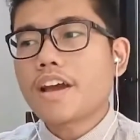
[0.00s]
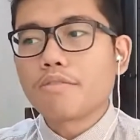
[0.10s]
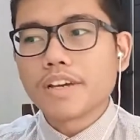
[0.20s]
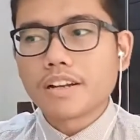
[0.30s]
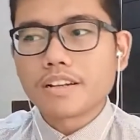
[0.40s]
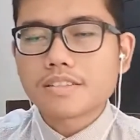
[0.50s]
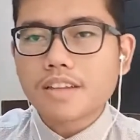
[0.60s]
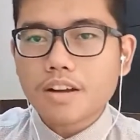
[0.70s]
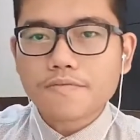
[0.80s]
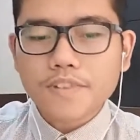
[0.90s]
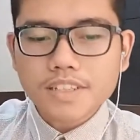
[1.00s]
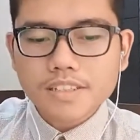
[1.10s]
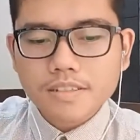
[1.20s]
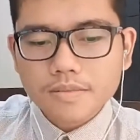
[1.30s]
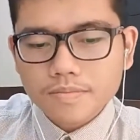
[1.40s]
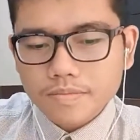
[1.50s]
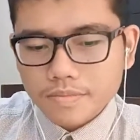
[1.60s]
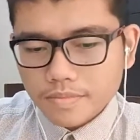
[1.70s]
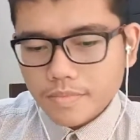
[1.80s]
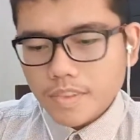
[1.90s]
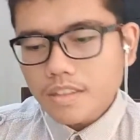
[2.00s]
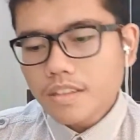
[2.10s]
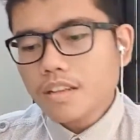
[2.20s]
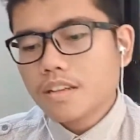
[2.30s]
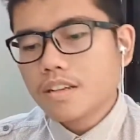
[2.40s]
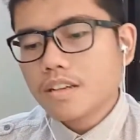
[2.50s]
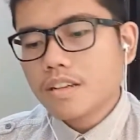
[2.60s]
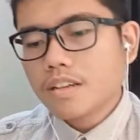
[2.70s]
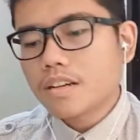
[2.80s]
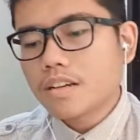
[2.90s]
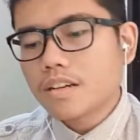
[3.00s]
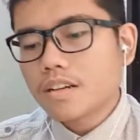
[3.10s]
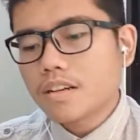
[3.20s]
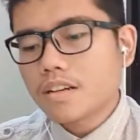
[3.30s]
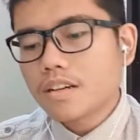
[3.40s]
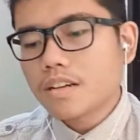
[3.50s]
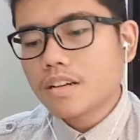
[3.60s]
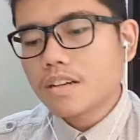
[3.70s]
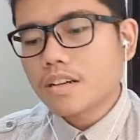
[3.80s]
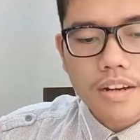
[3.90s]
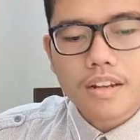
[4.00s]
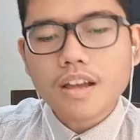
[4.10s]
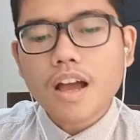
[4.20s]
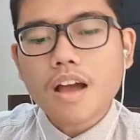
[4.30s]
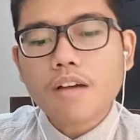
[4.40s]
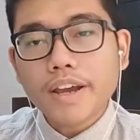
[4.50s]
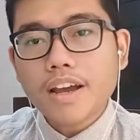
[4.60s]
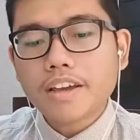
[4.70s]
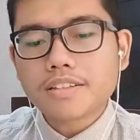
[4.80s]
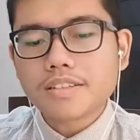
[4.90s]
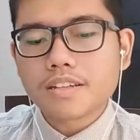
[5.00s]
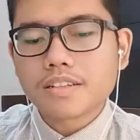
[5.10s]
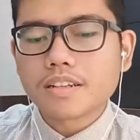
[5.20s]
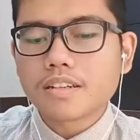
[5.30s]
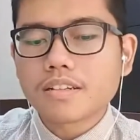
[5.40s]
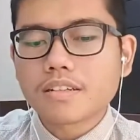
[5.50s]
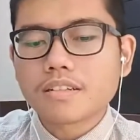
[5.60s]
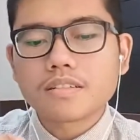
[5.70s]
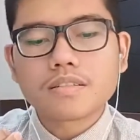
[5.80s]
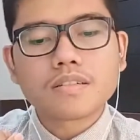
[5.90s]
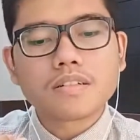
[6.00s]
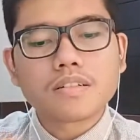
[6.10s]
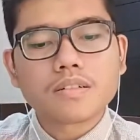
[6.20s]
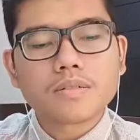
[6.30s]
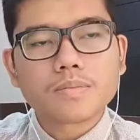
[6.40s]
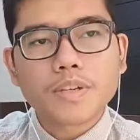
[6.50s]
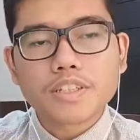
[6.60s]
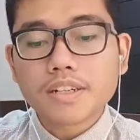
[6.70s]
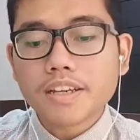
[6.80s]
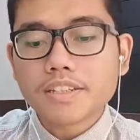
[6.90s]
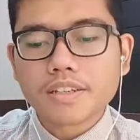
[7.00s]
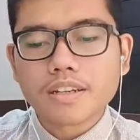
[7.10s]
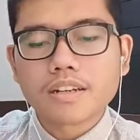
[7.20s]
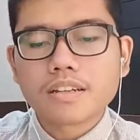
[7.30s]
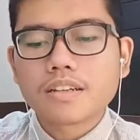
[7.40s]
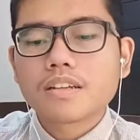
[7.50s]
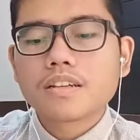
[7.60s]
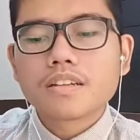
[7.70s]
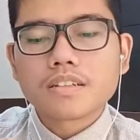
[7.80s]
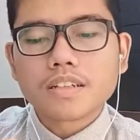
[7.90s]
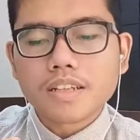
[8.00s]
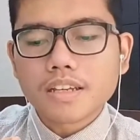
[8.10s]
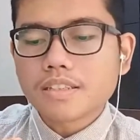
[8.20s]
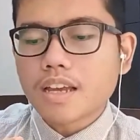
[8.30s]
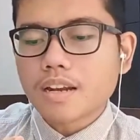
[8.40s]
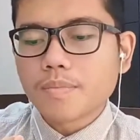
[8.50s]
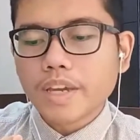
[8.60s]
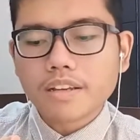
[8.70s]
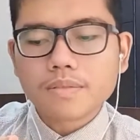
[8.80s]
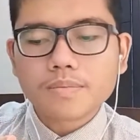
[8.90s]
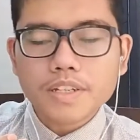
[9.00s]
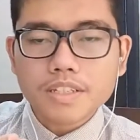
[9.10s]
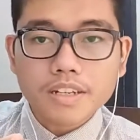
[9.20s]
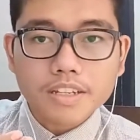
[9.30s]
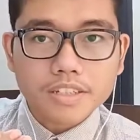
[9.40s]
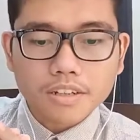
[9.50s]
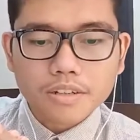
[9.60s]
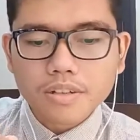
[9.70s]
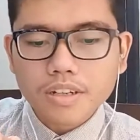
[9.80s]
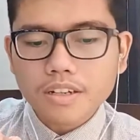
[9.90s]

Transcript: I will start first. Uh, when I attended presentation, the things that make presentation good